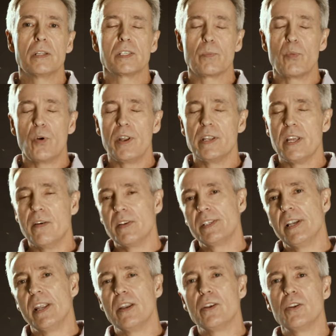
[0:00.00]
some pretty
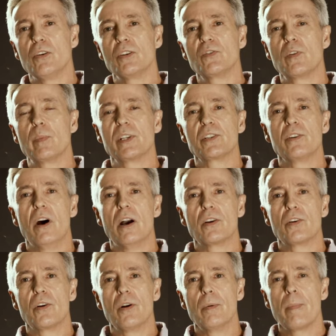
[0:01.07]
devastating news from his
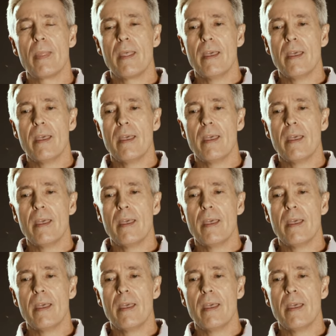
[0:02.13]
doctor.